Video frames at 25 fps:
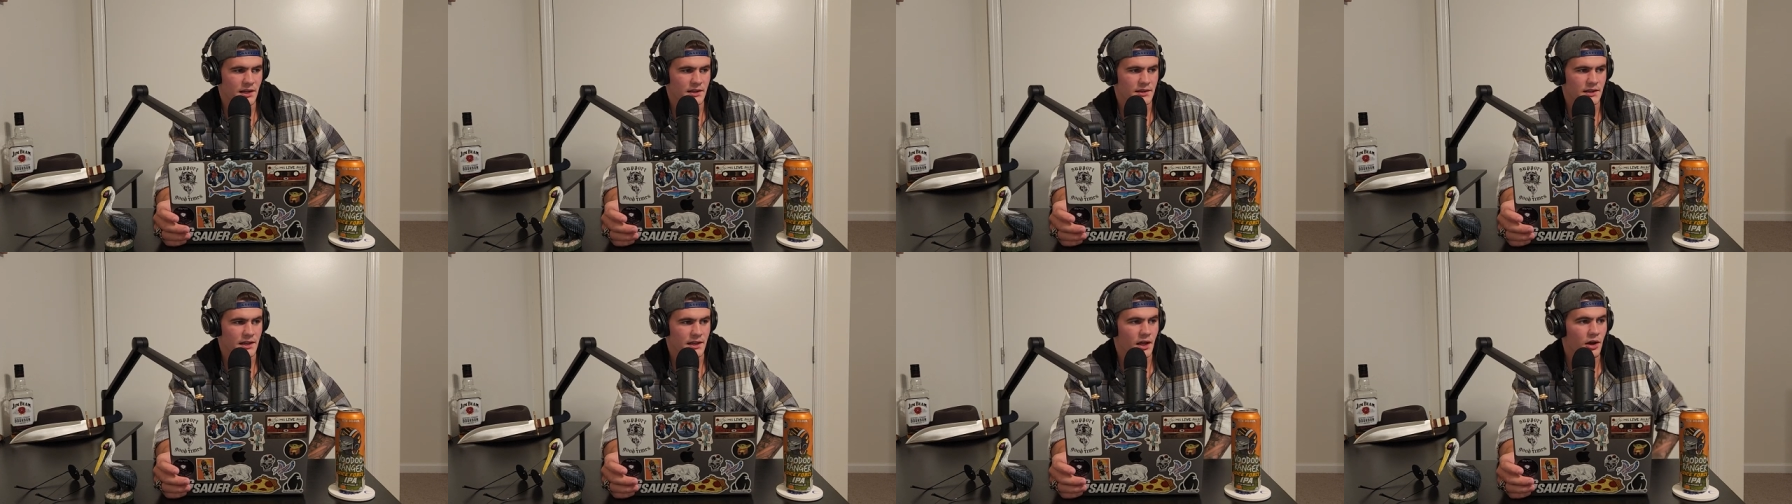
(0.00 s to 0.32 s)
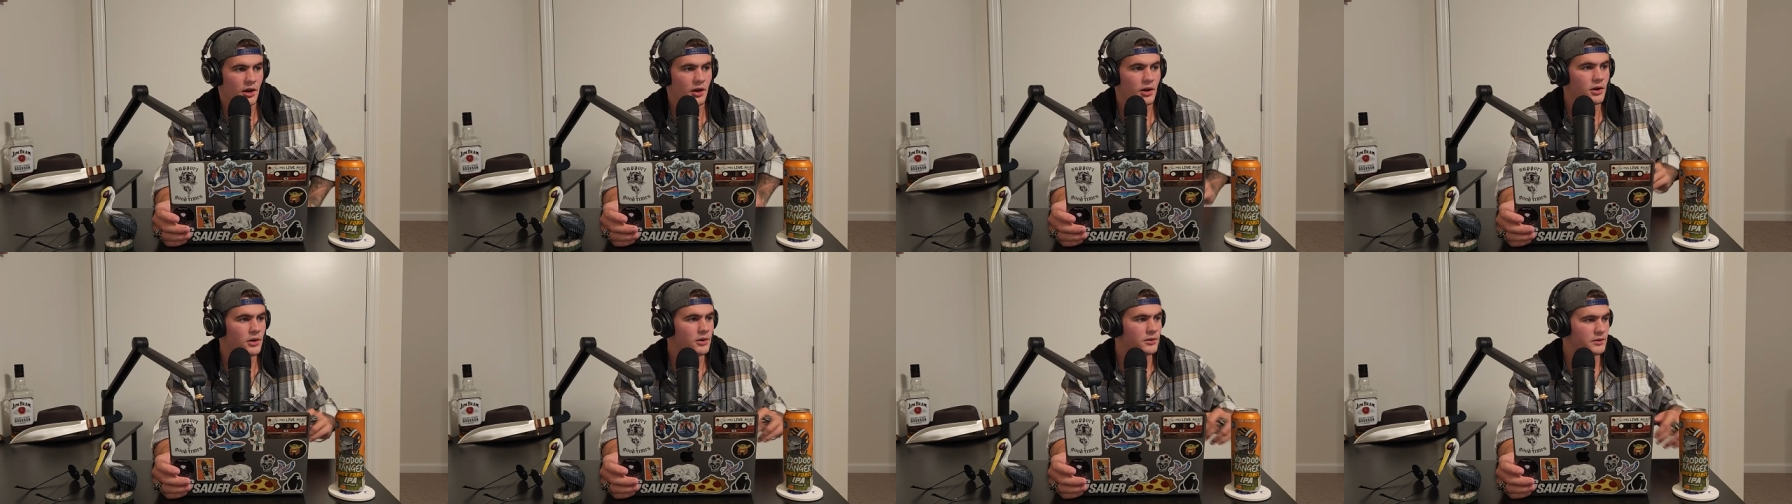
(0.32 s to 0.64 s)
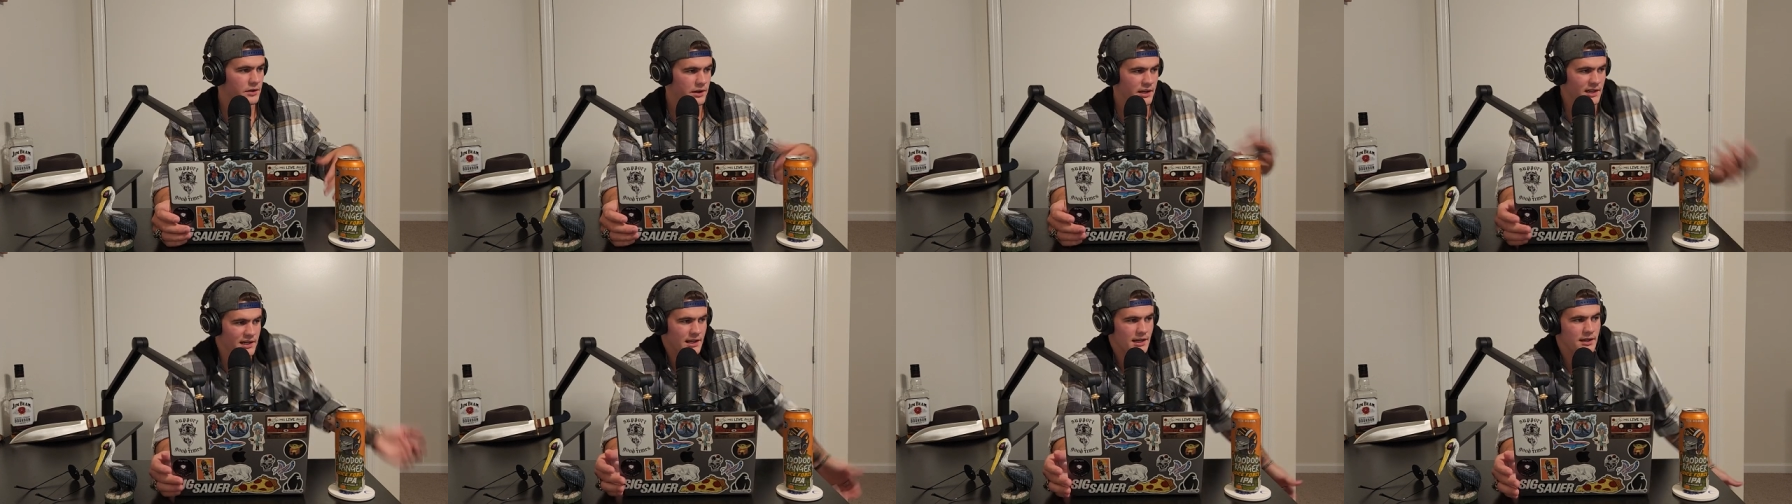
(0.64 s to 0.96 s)
Like, oh,
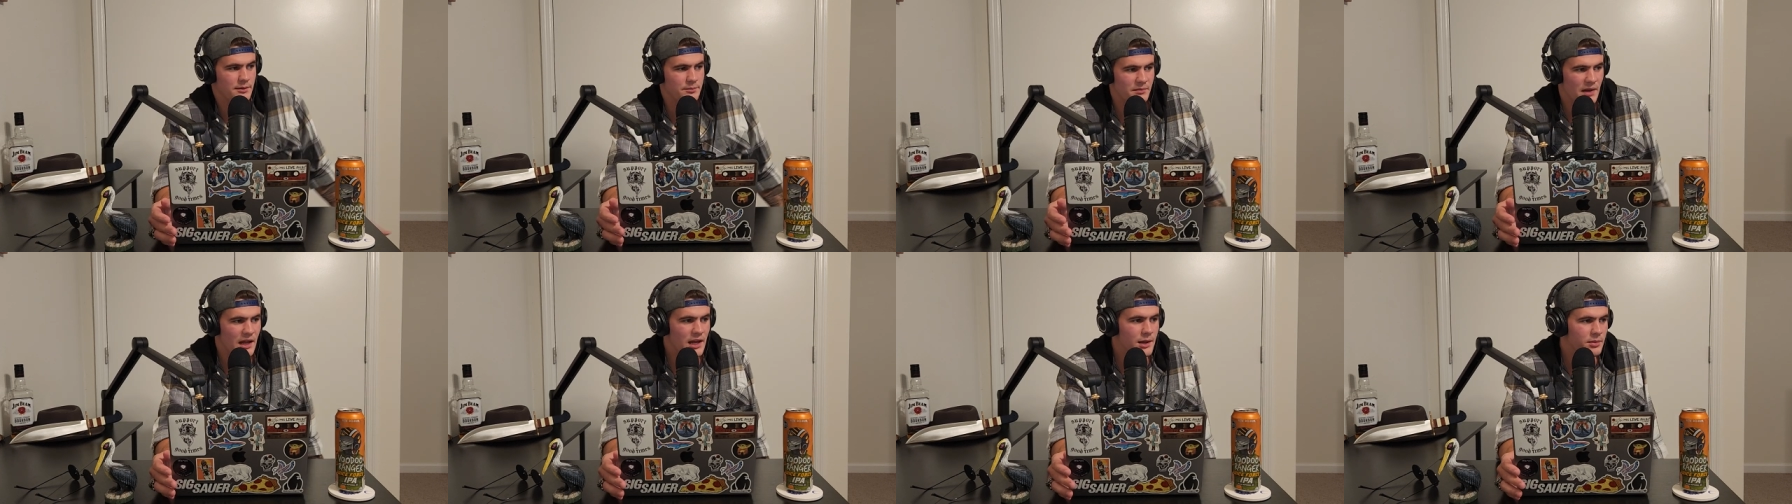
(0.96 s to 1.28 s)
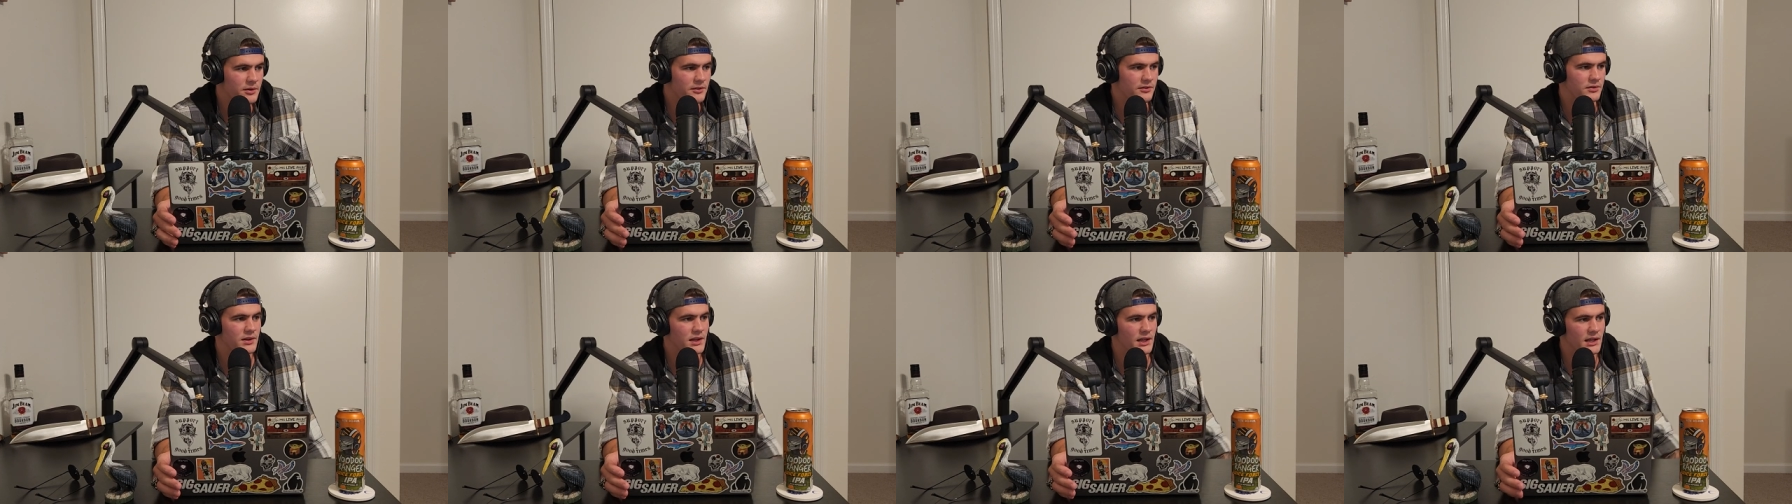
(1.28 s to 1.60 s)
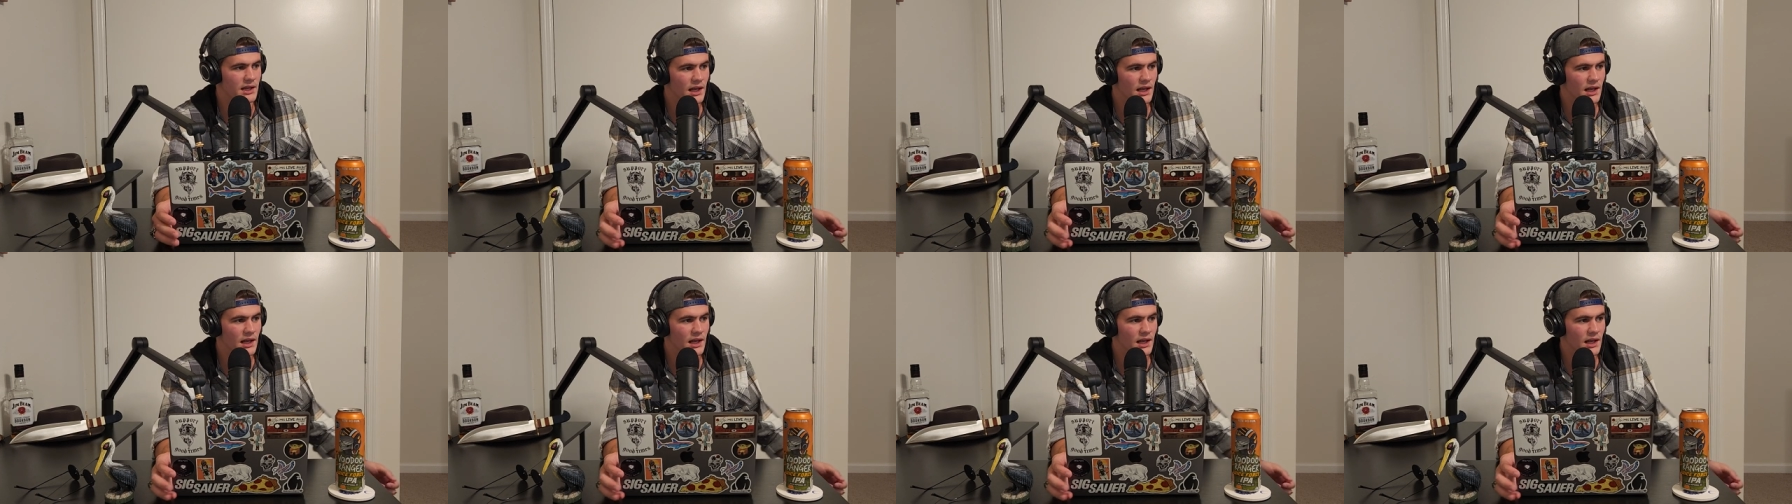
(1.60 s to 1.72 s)
like, and maybe if you're like,